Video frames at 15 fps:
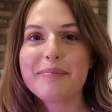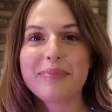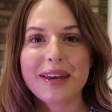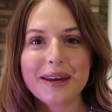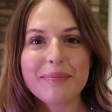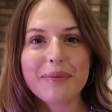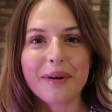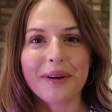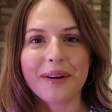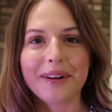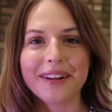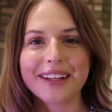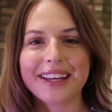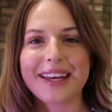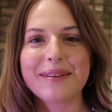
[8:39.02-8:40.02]

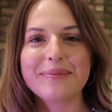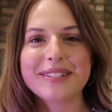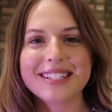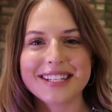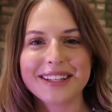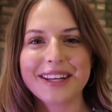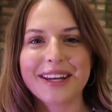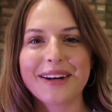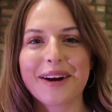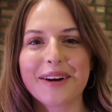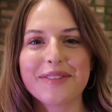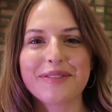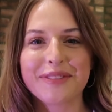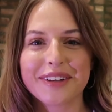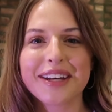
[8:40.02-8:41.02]
people keep stealing our
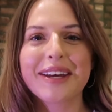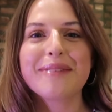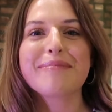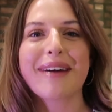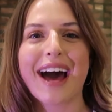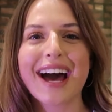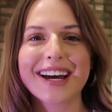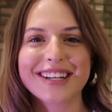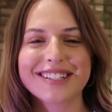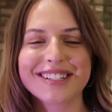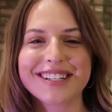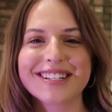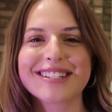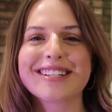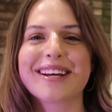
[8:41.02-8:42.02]
freaking
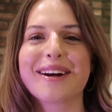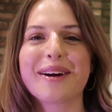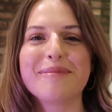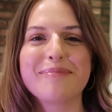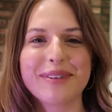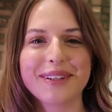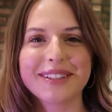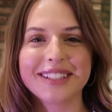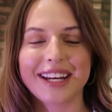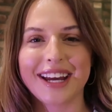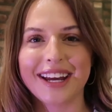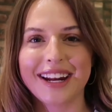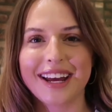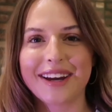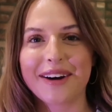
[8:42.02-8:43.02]
packages in our
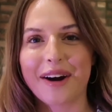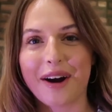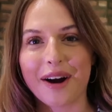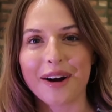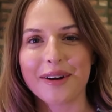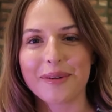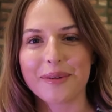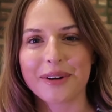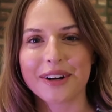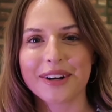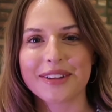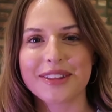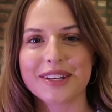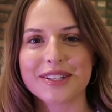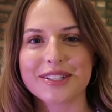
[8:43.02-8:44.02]
building and Cara
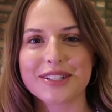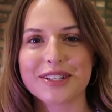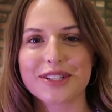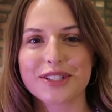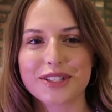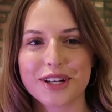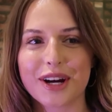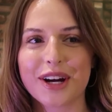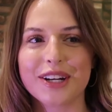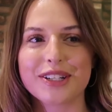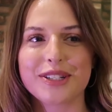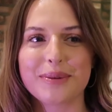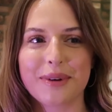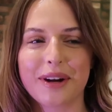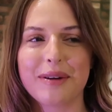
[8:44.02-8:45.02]
ordered this shirt
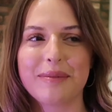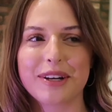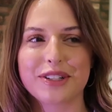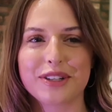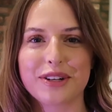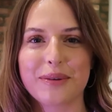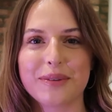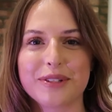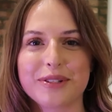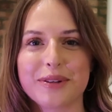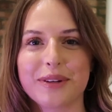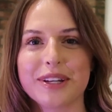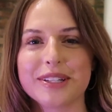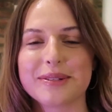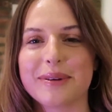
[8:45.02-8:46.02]
she wanted to make sure no one
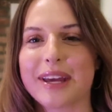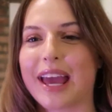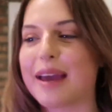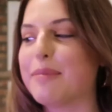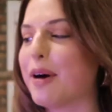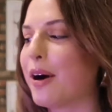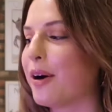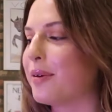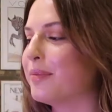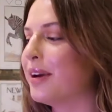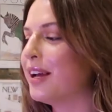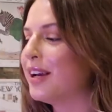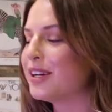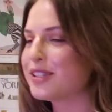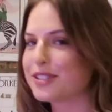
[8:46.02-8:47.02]
stole it. So we came home,
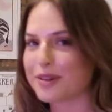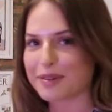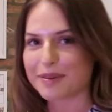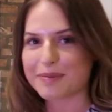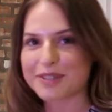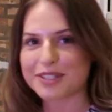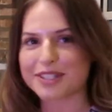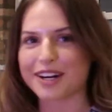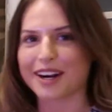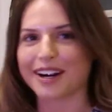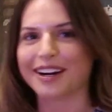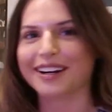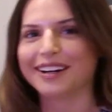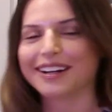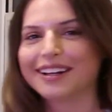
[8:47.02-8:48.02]
showed them the
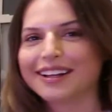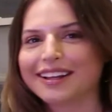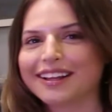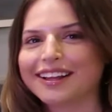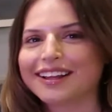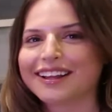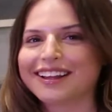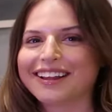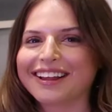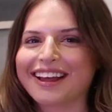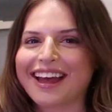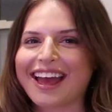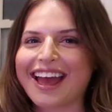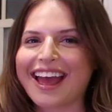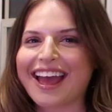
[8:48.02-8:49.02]
shirt.
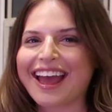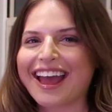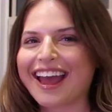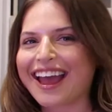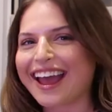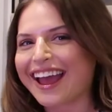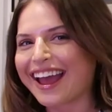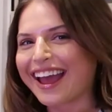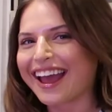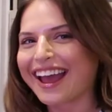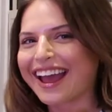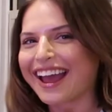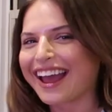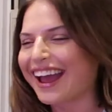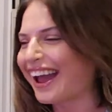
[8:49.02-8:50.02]

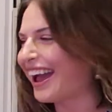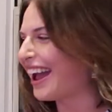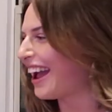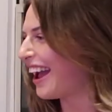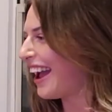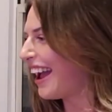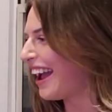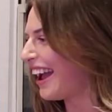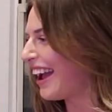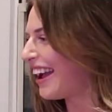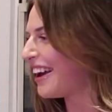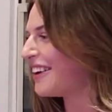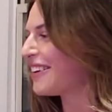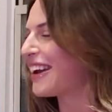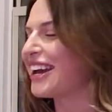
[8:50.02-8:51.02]
Yay!
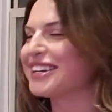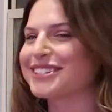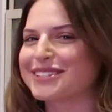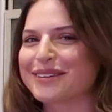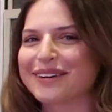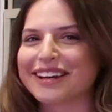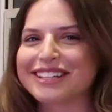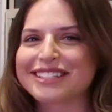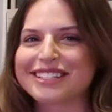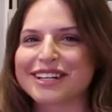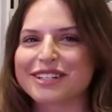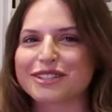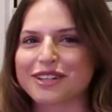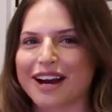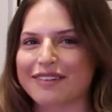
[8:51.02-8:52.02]
okay, so it's
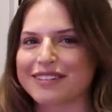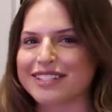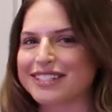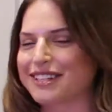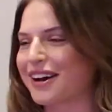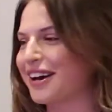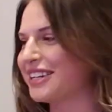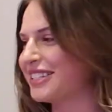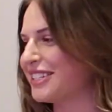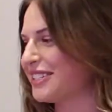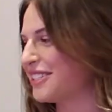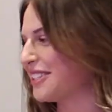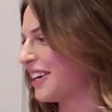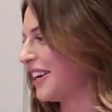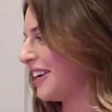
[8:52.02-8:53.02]
a Travis Scott
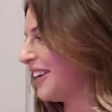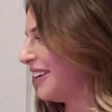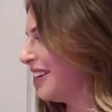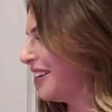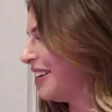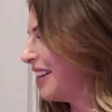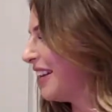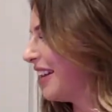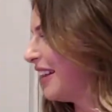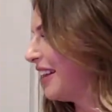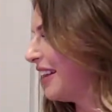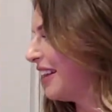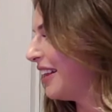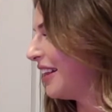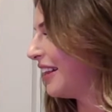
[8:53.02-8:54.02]
t-shirt. With like a
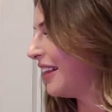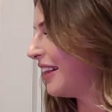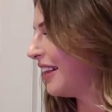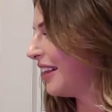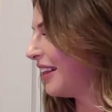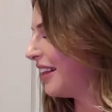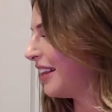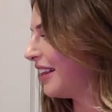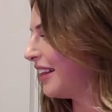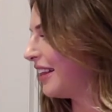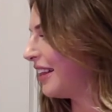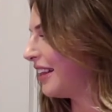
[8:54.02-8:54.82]
fragment